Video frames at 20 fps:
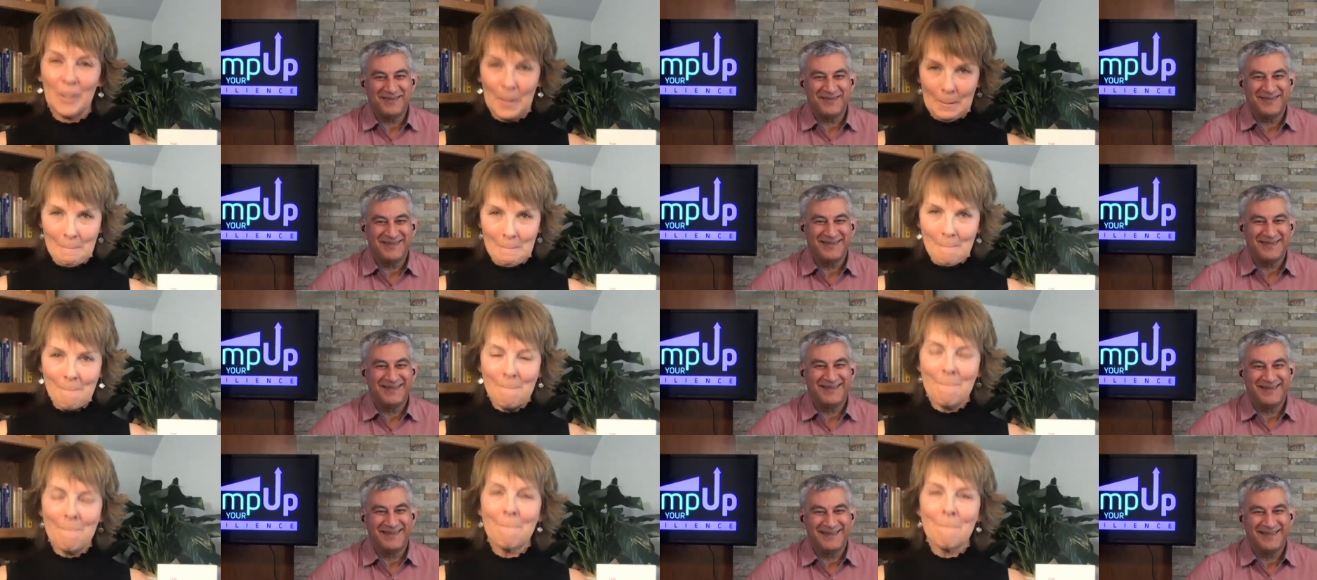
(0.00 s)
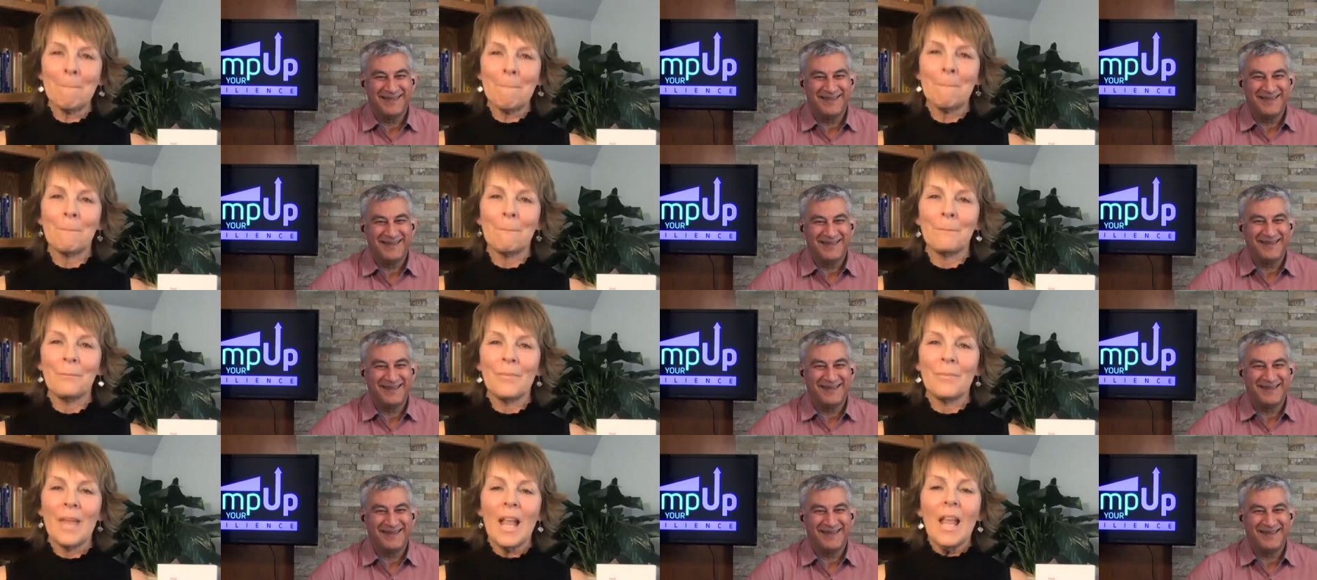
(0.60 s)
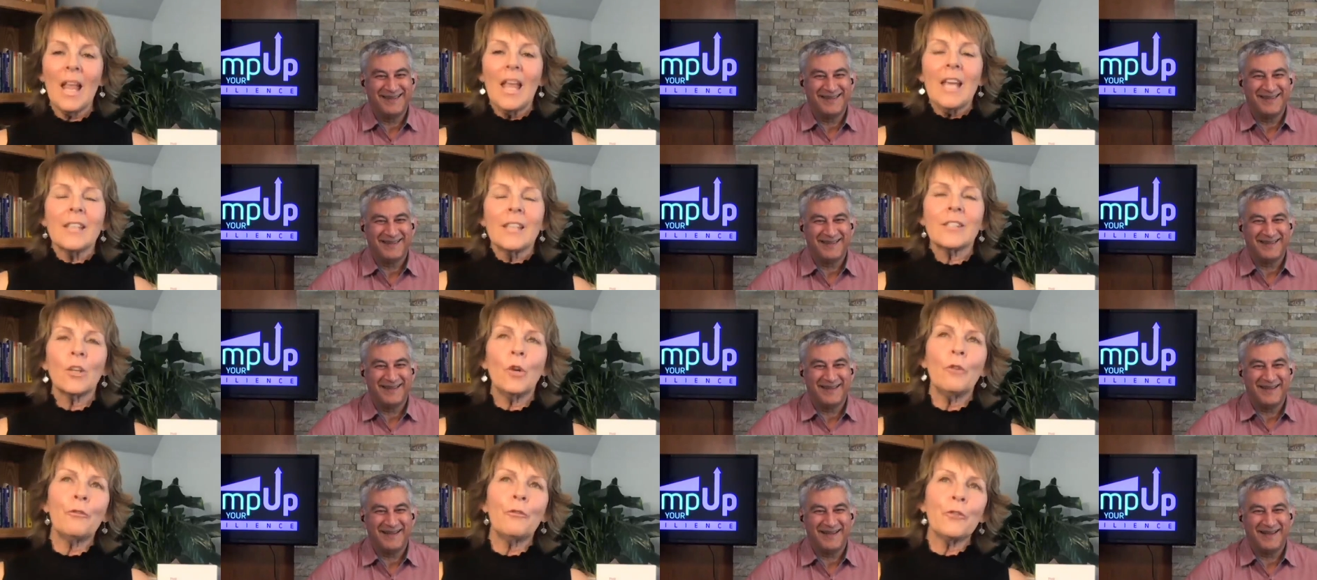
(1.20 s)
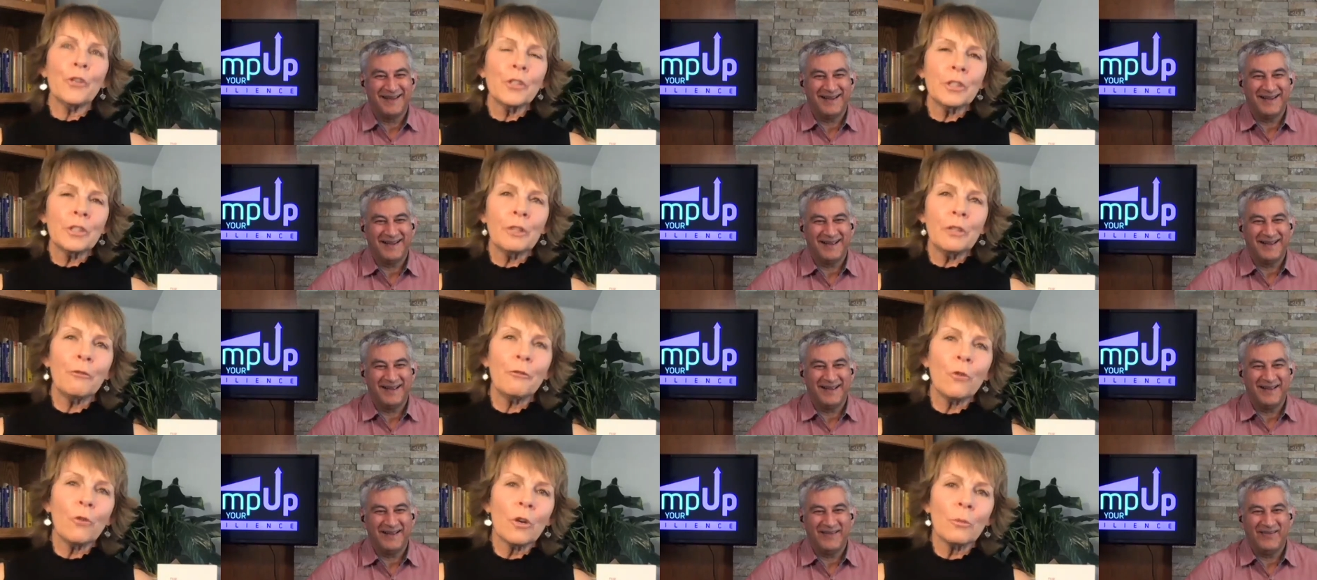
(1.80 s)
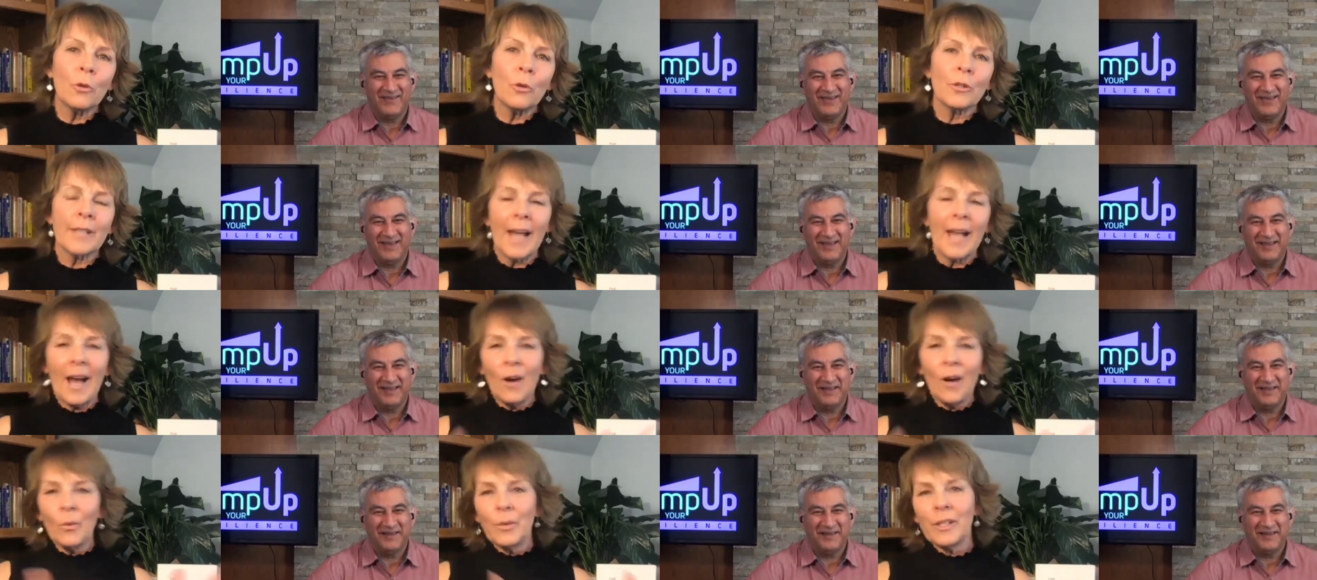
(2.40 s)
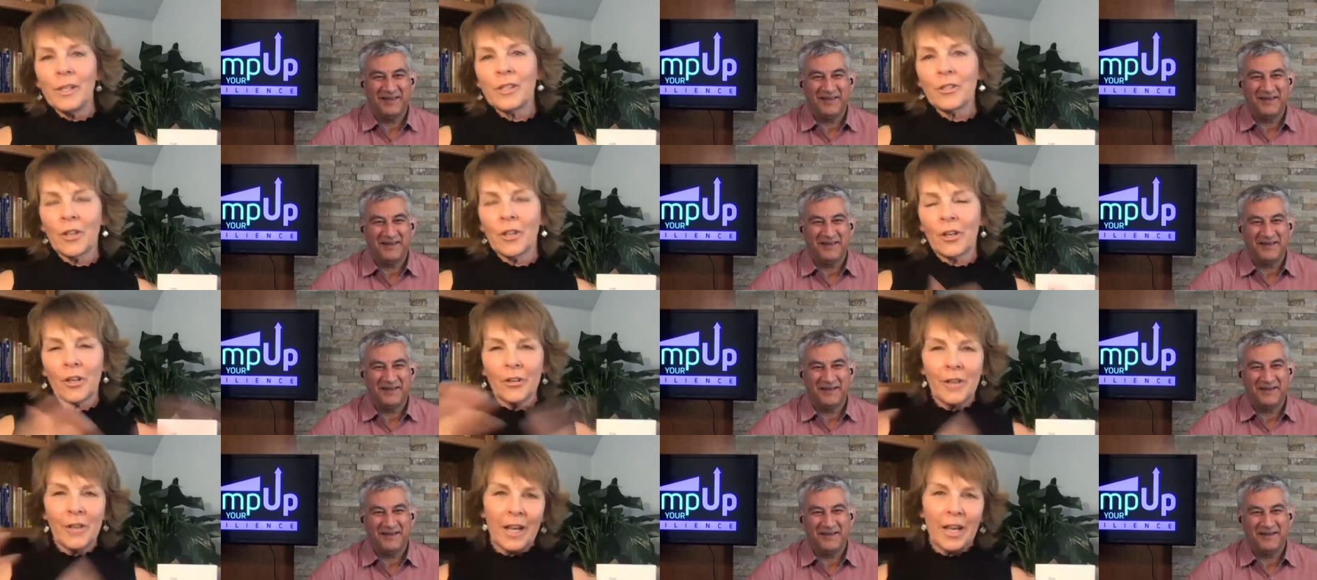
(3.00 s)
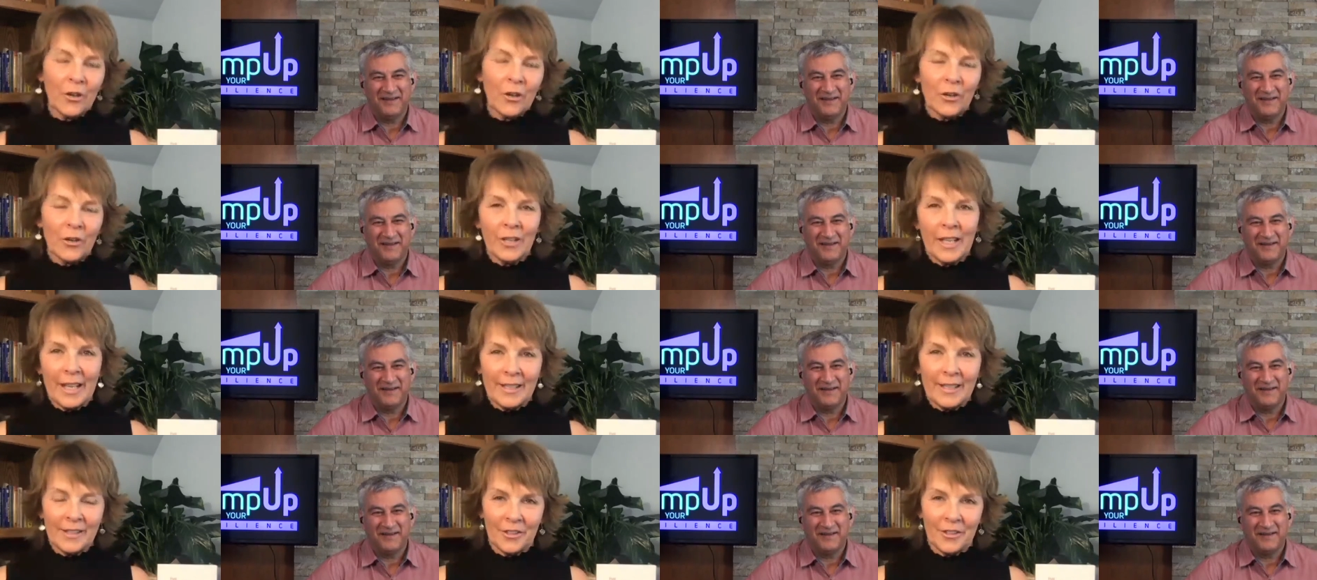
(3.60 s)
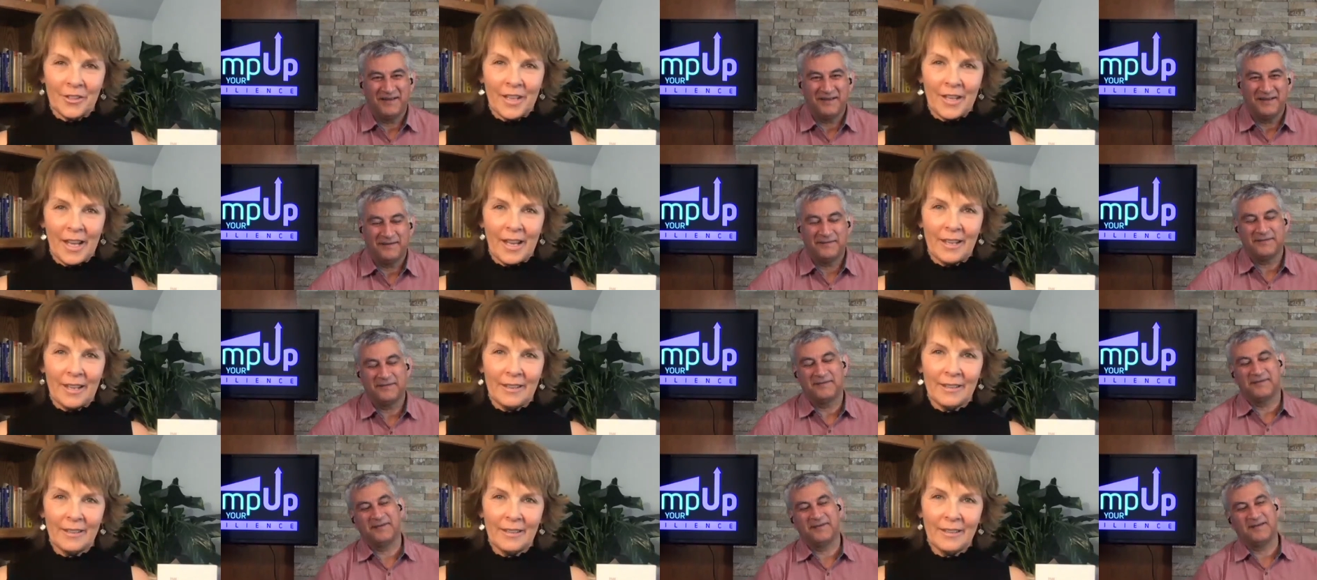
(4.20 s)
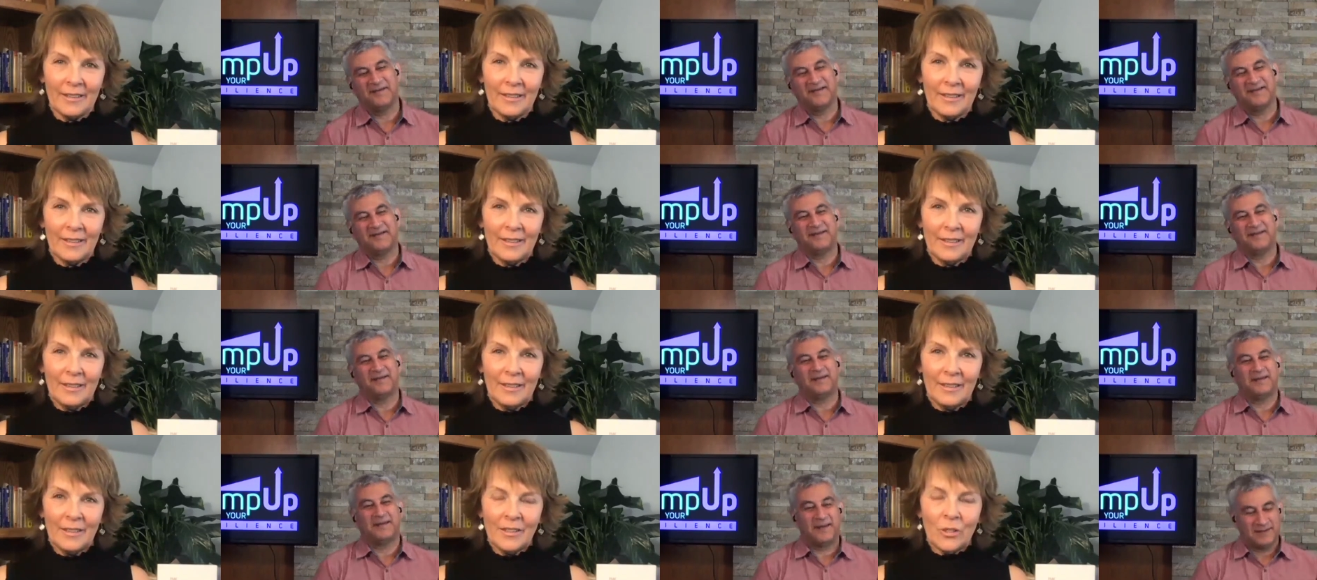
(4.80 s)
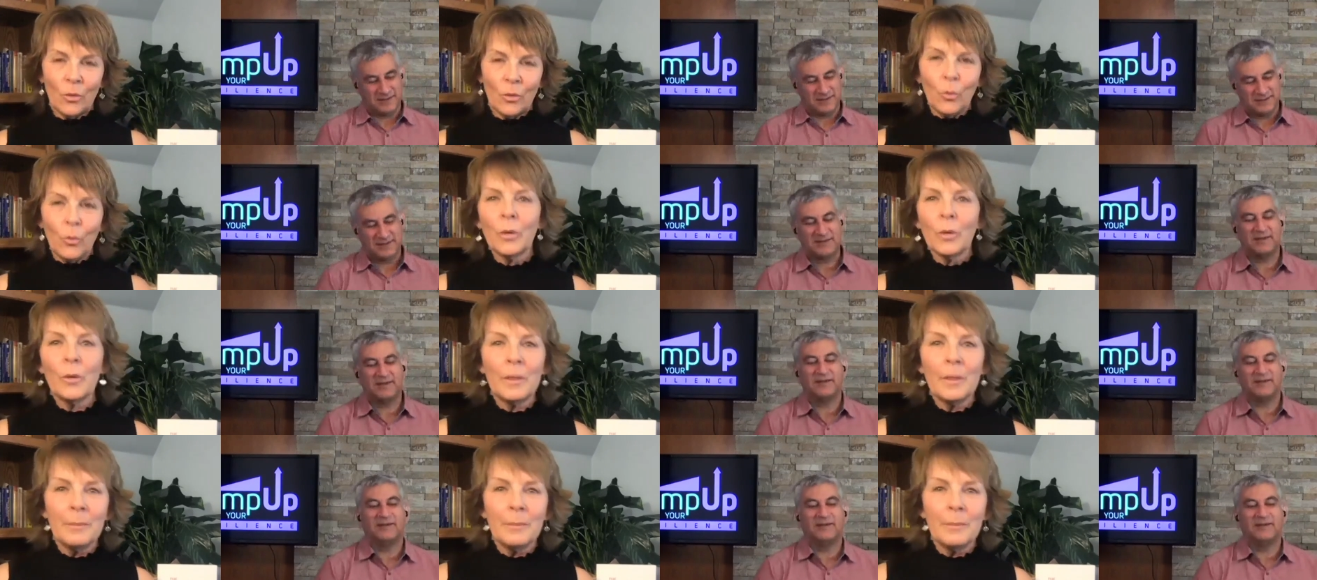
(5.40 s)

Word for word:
Speaker 1: Mm-hmm. So first and foremost, how we start our day creates our day. Yes. So what do I